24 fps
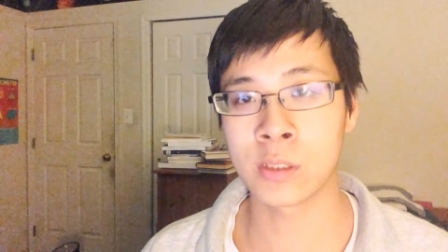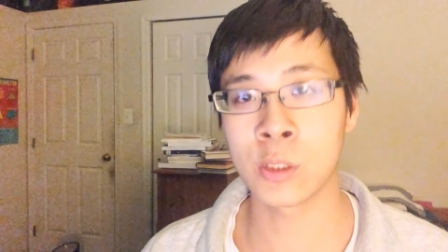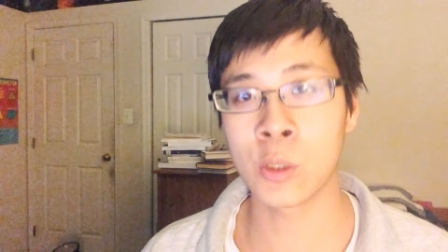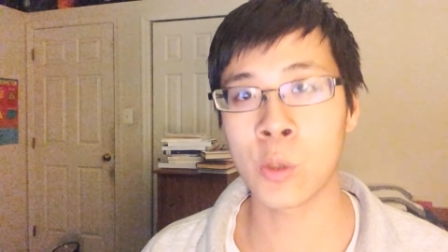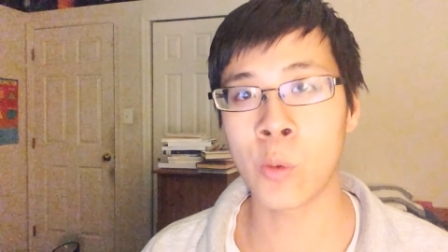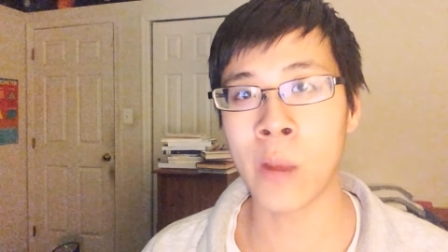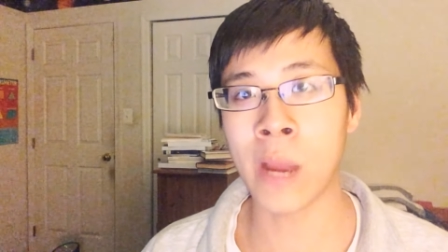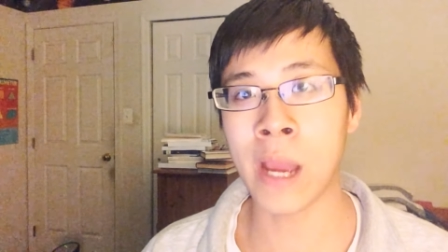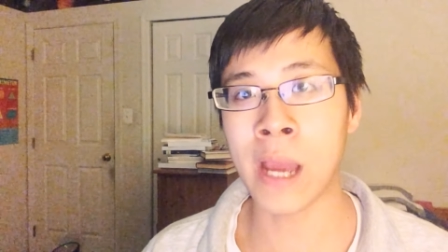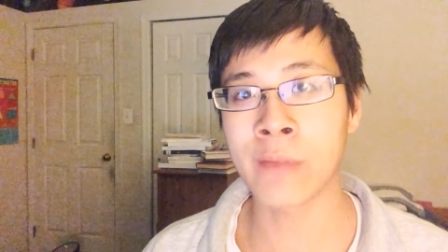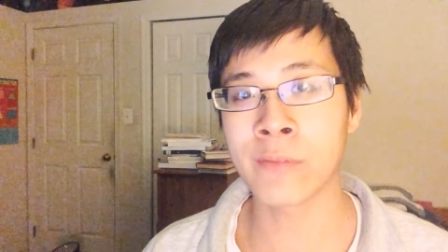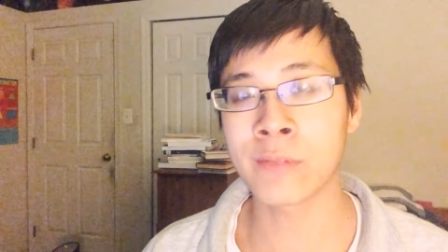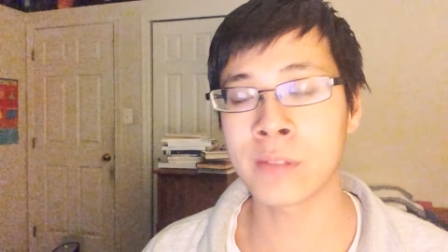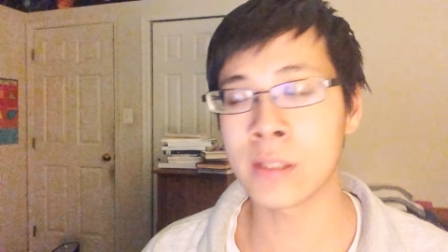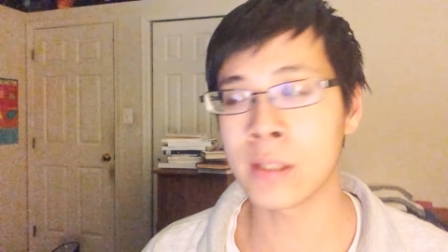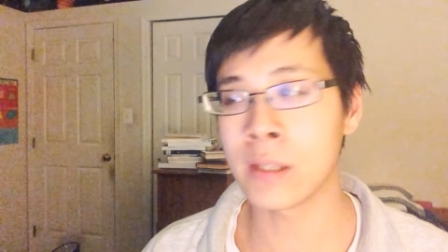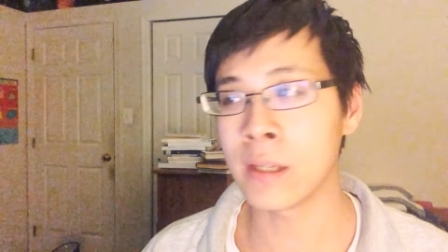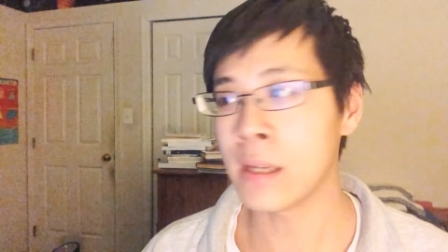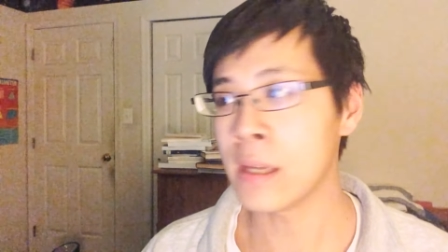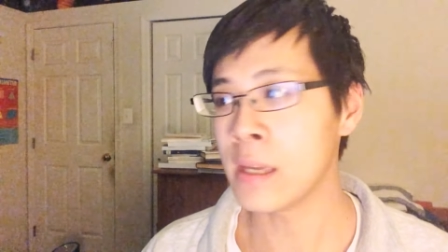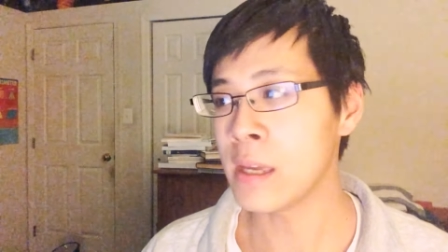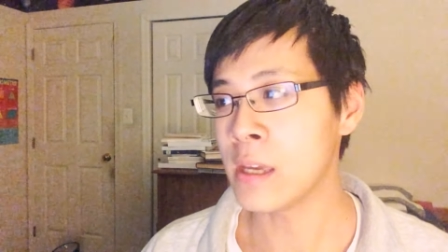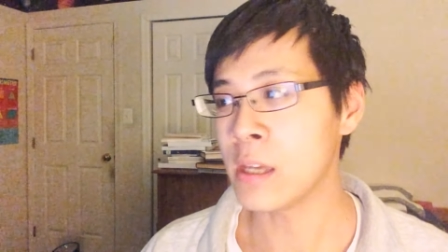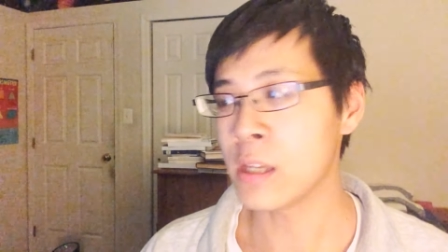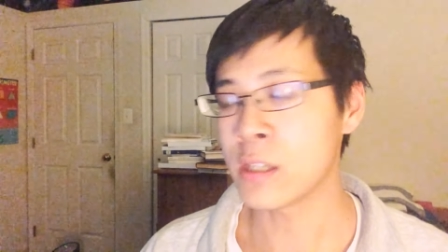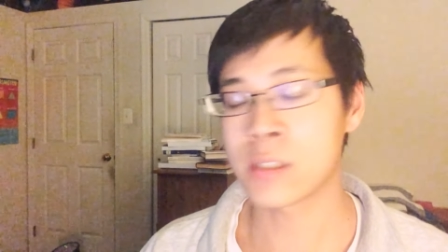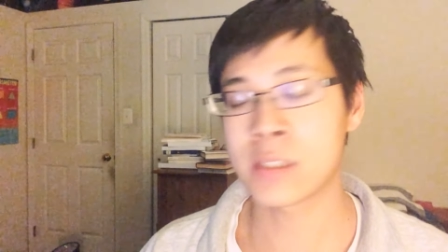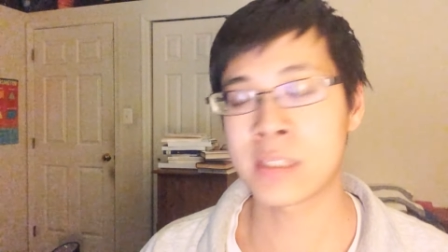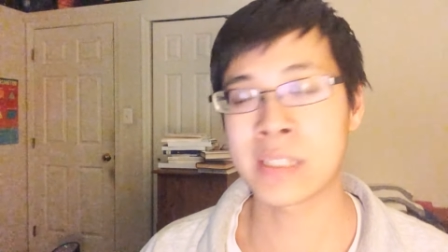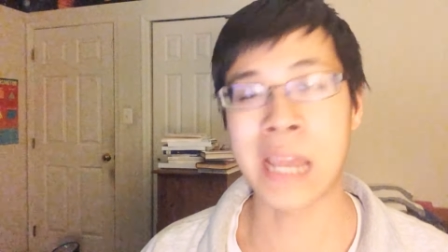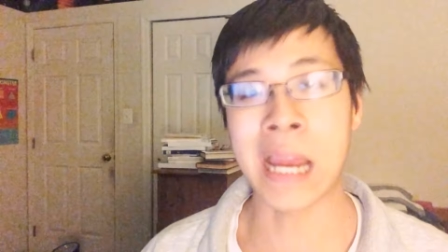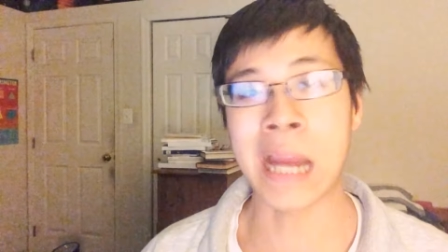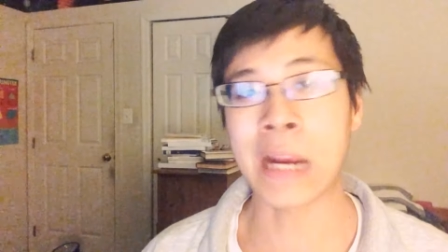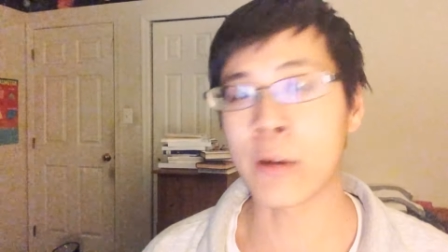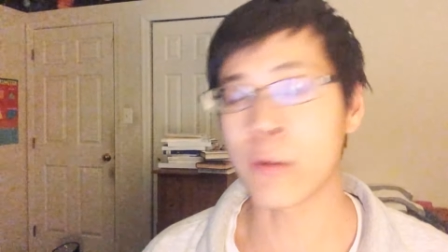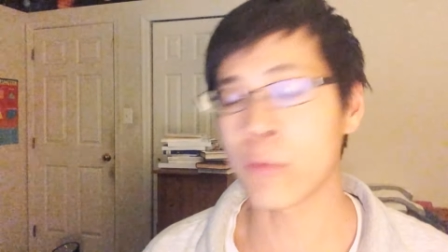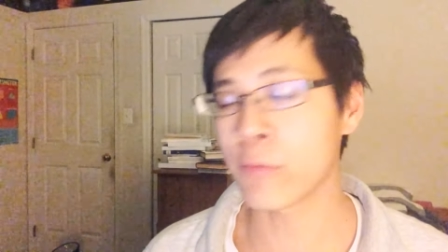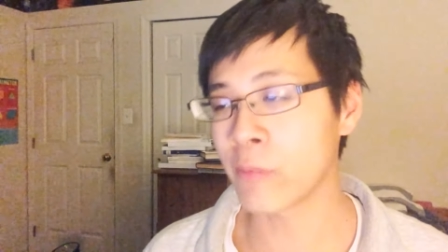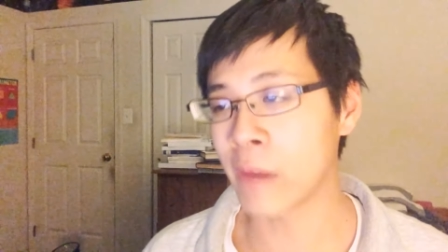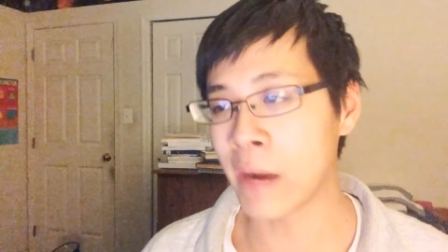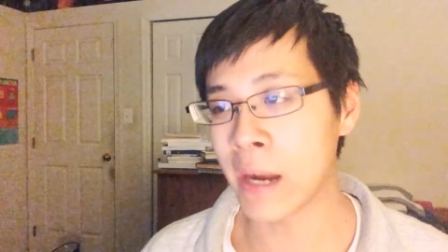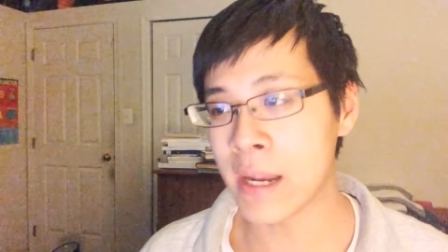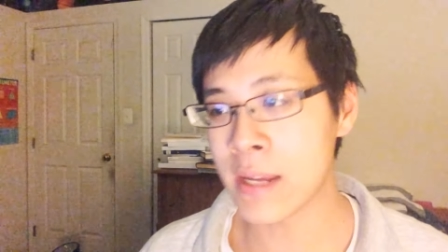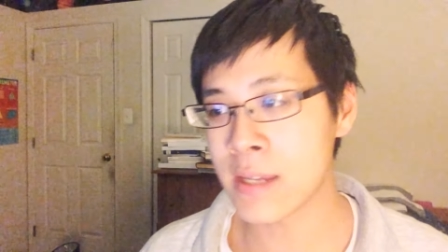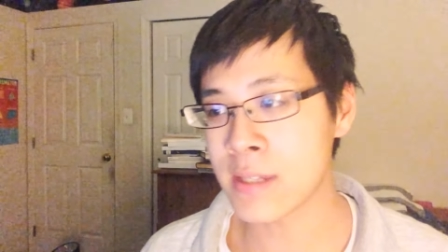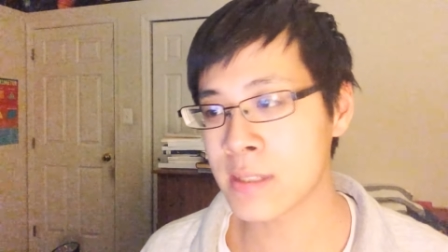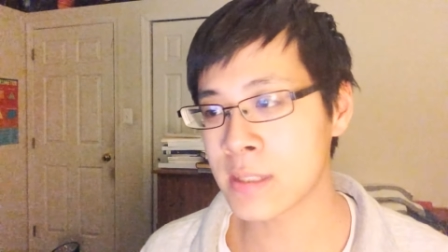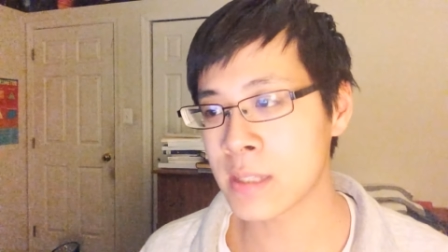You don't have to
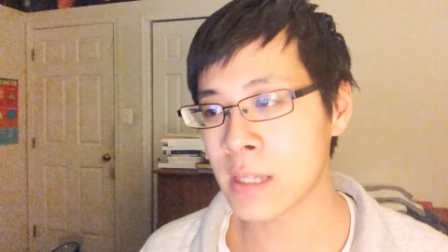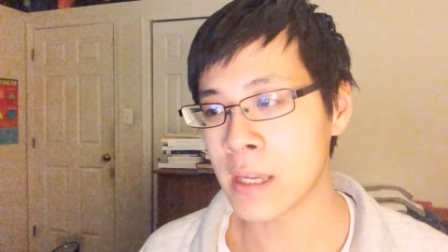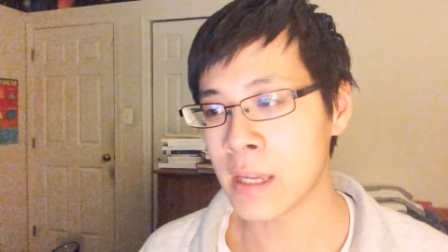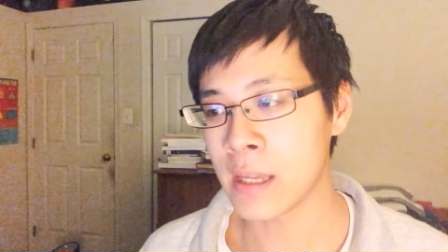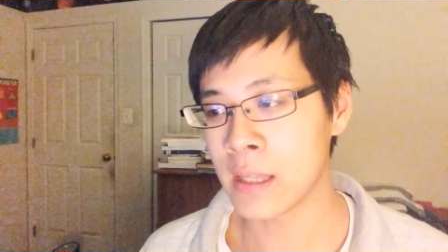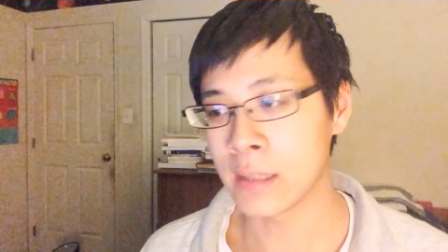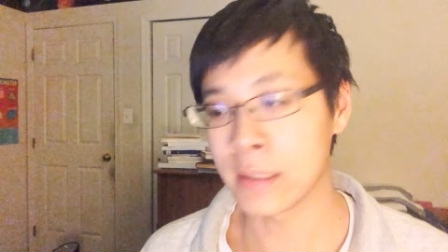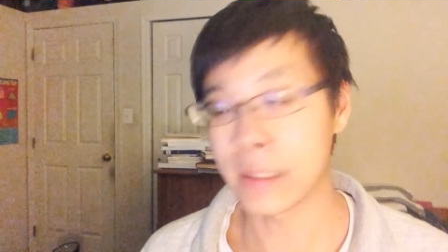sacrifice,